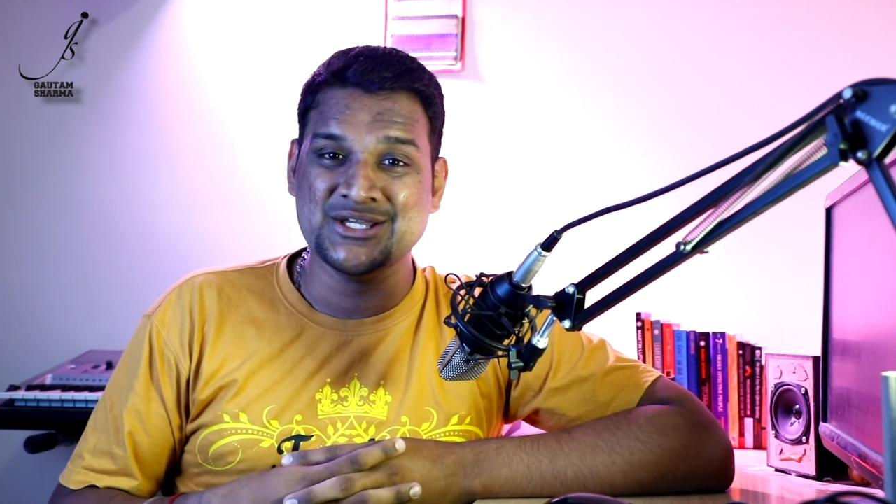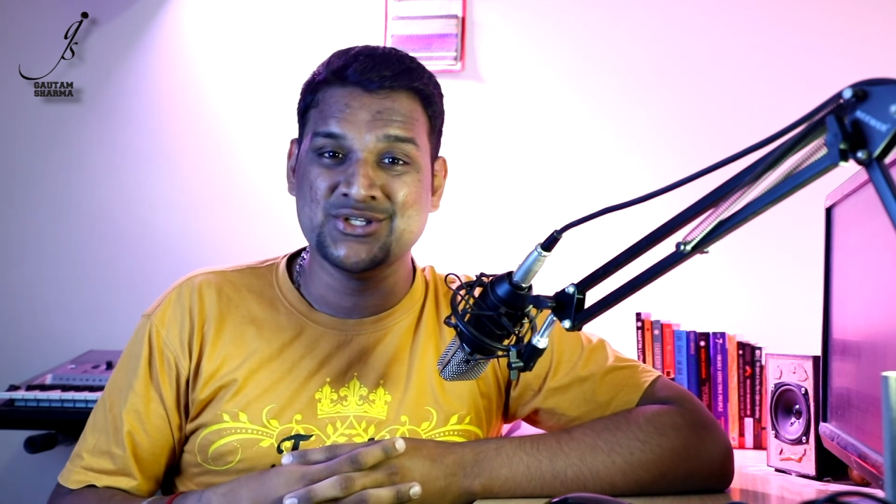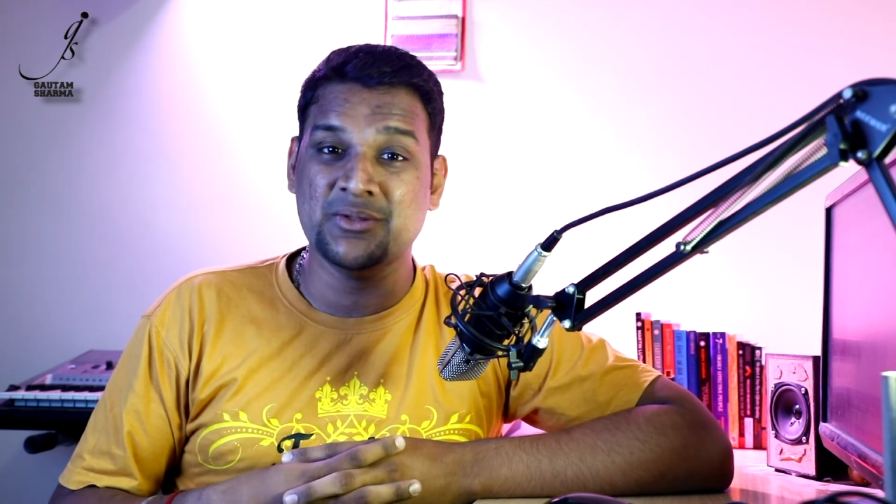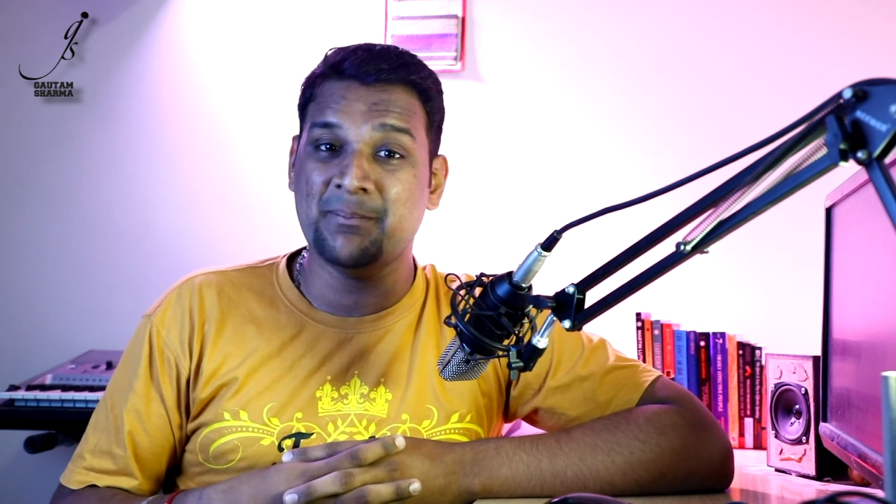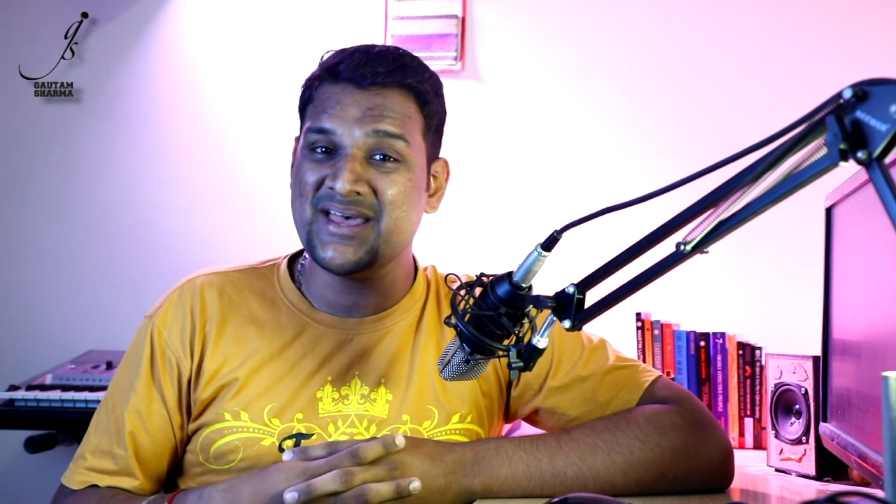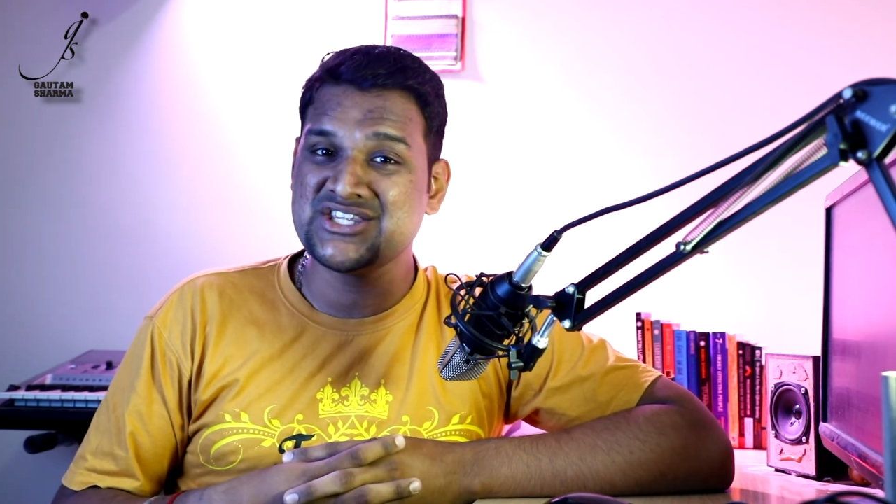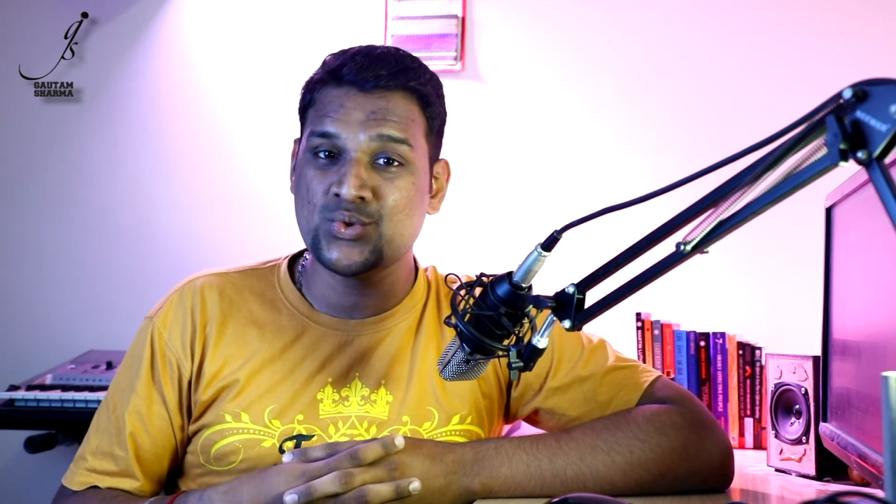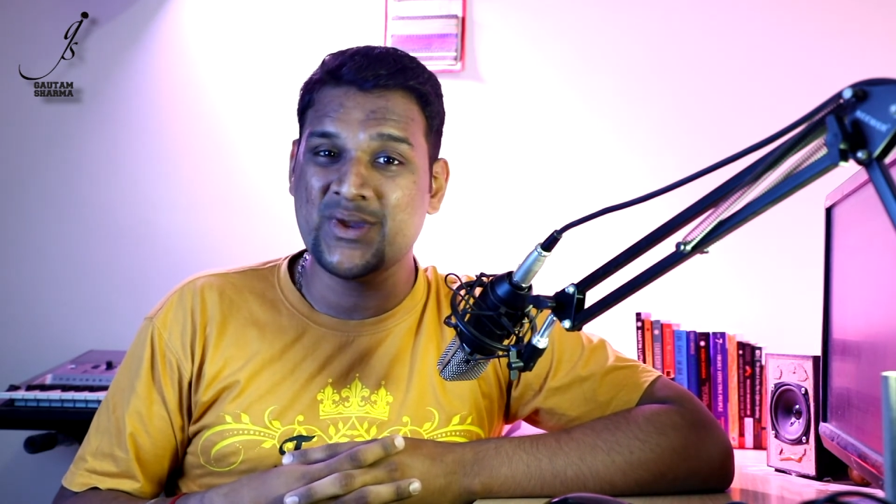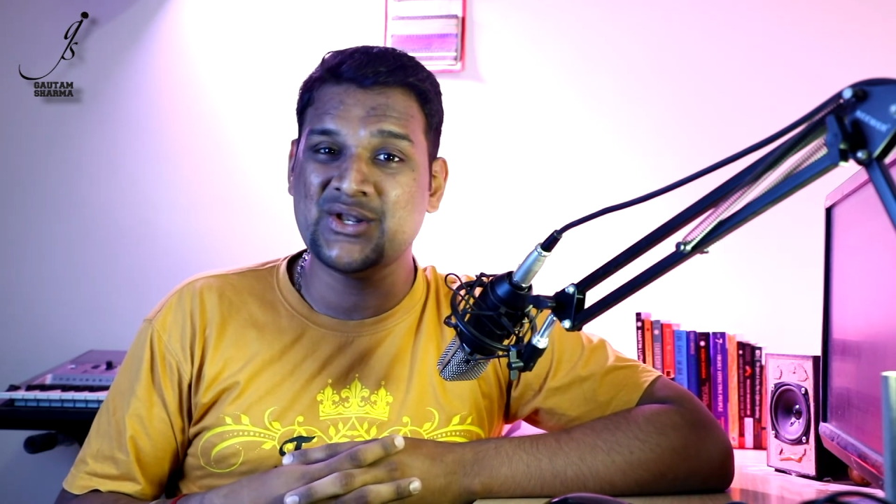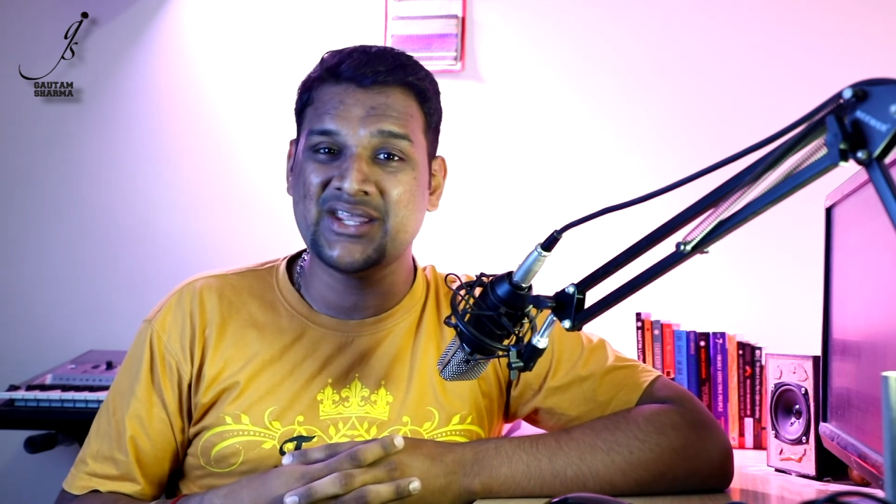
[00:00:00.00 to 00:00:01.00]
So the best
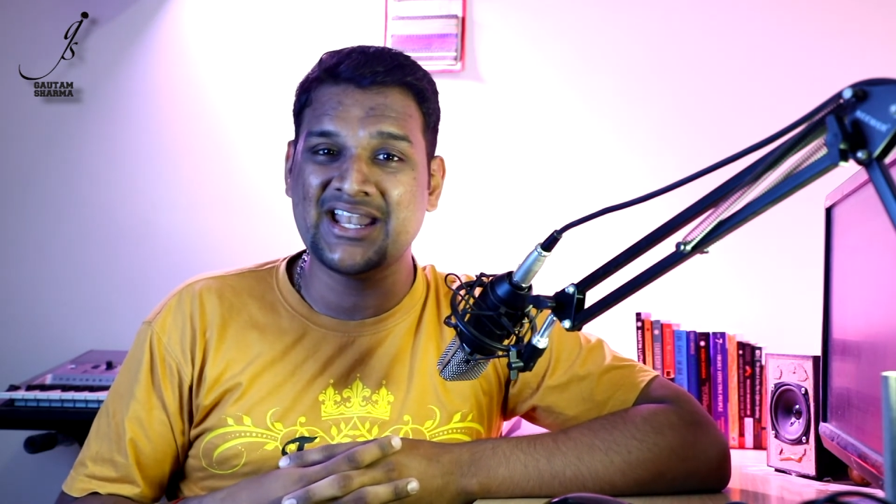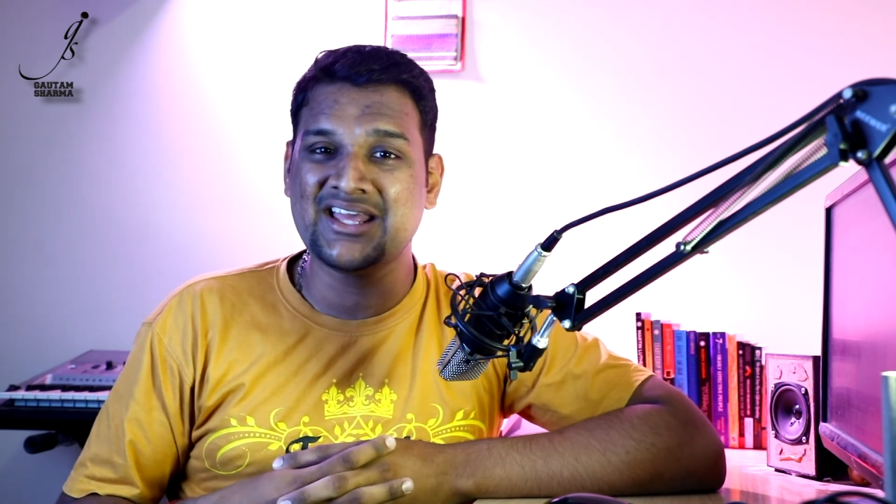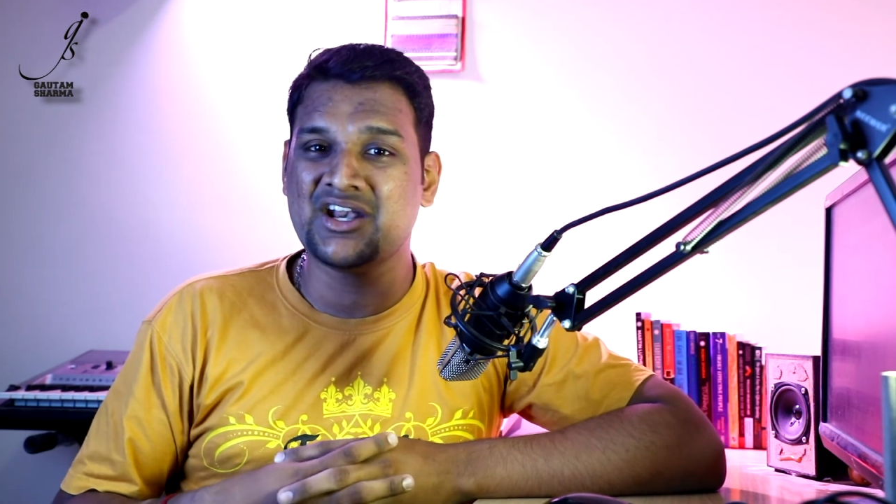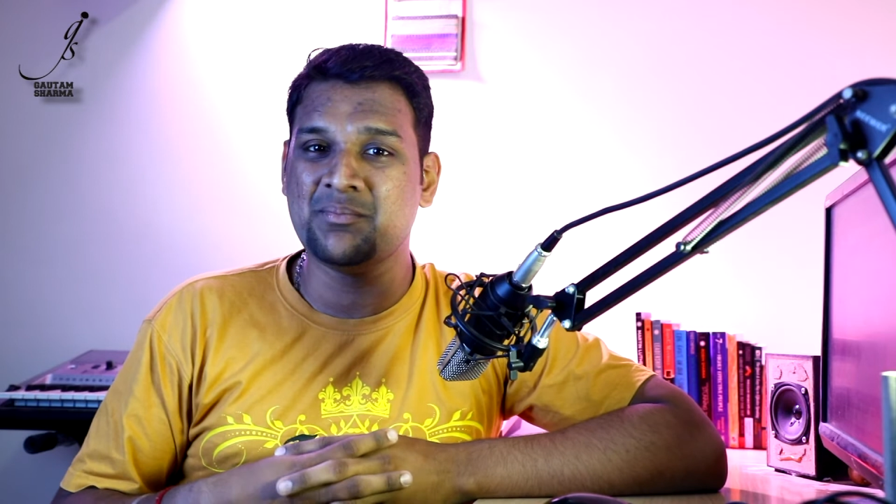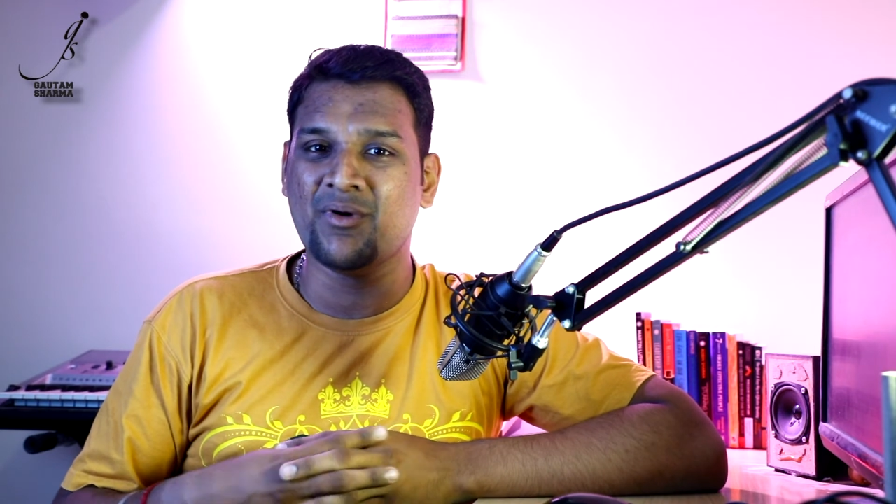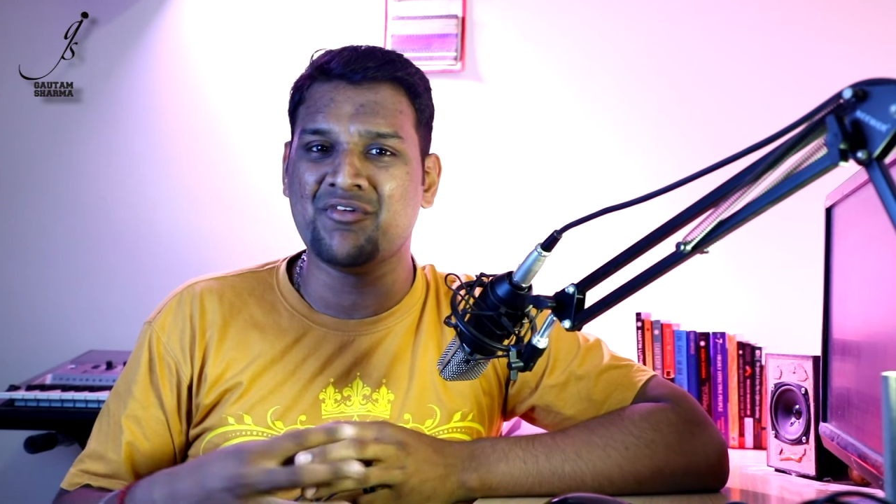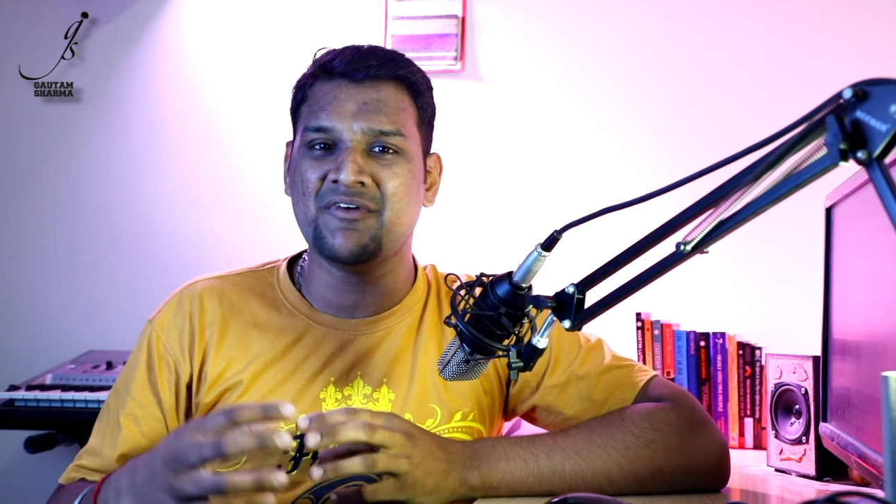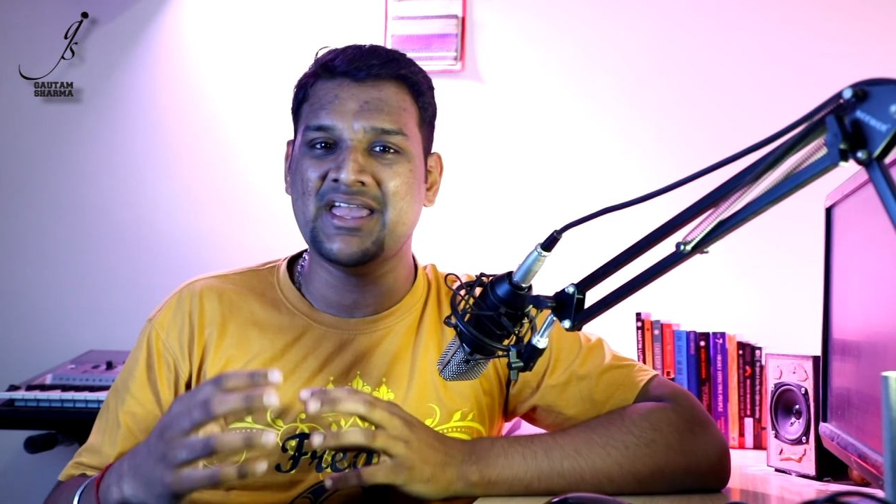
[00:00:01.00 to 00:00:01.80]
way to get a grip of